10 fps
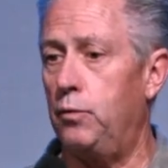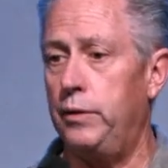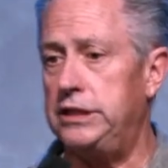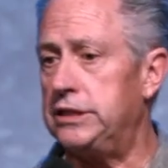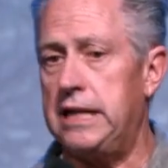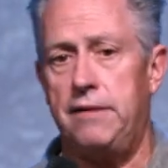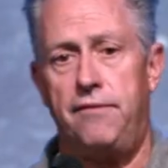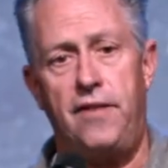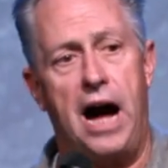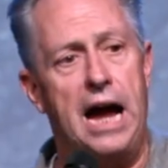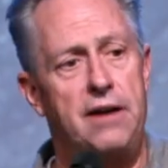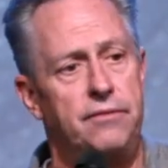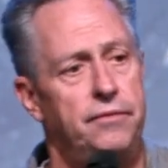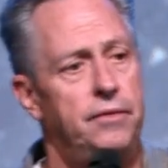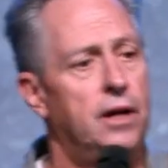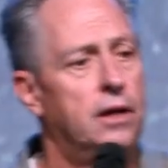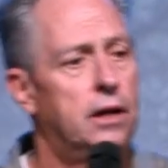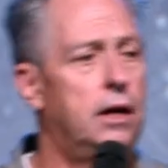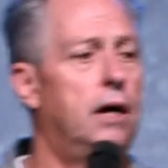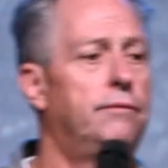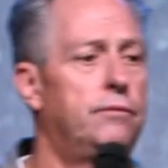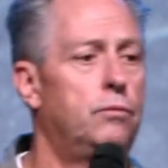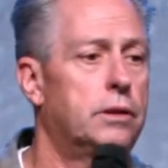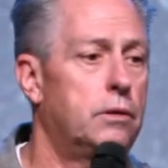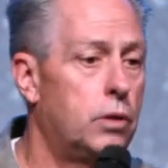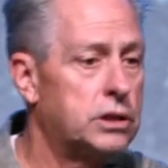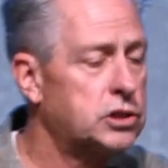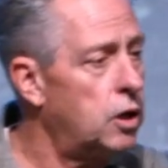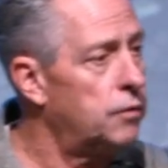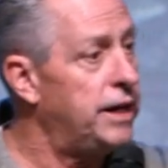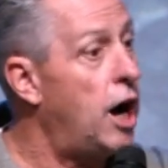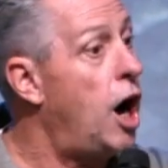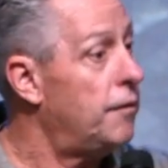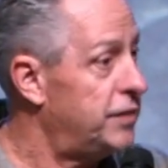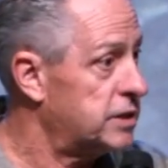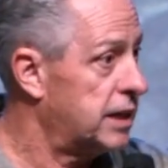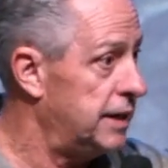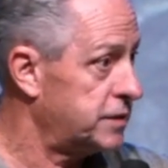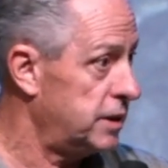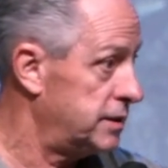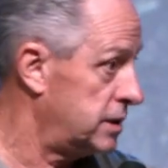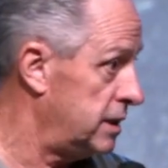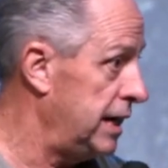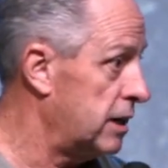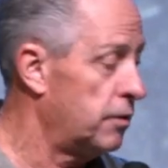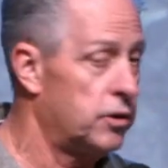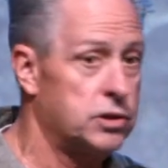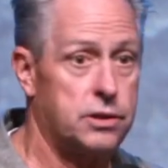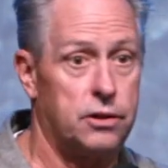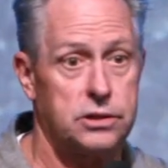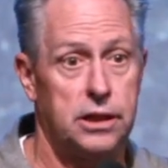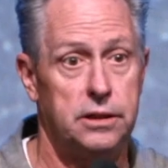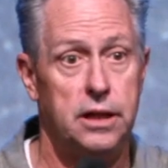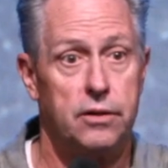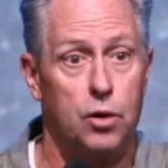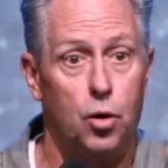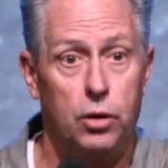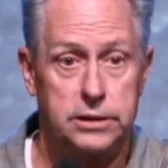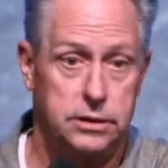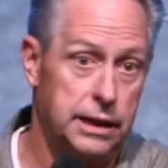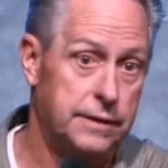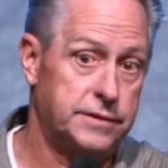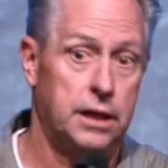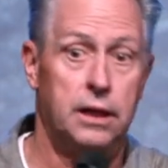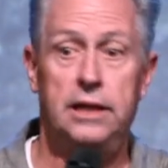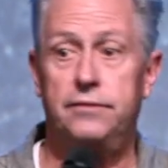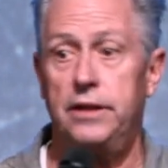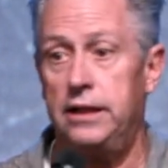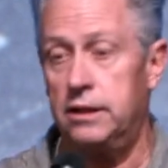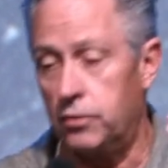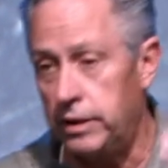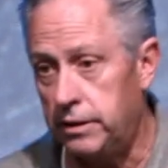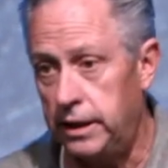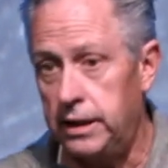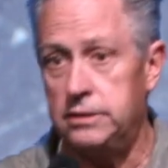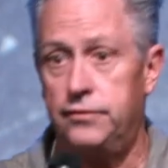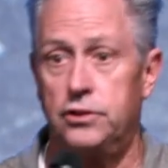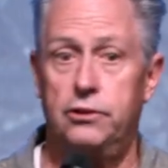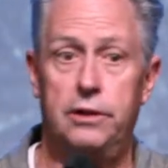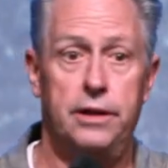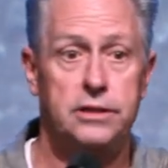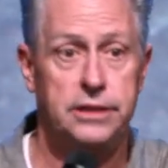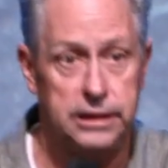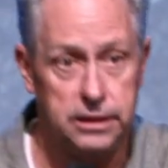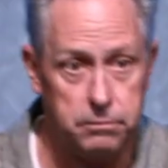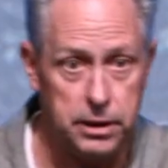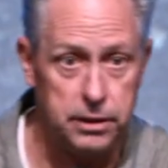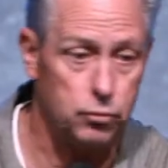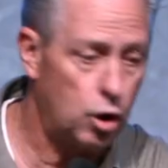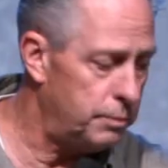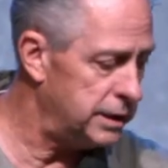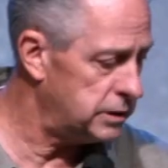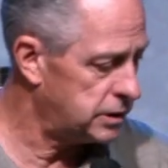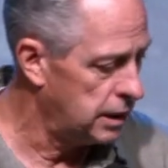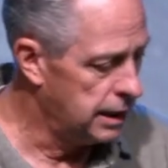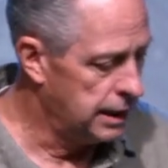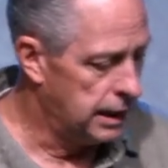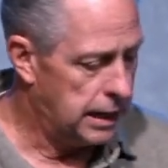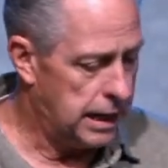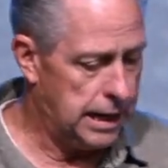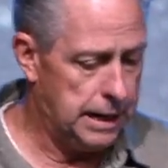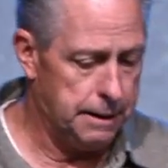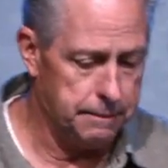we just have five of what, what is called the office gifts listed here. There's, there's another whole list of gifts listed in Corinthians, First Corinthians, and in, in Romans. Uh,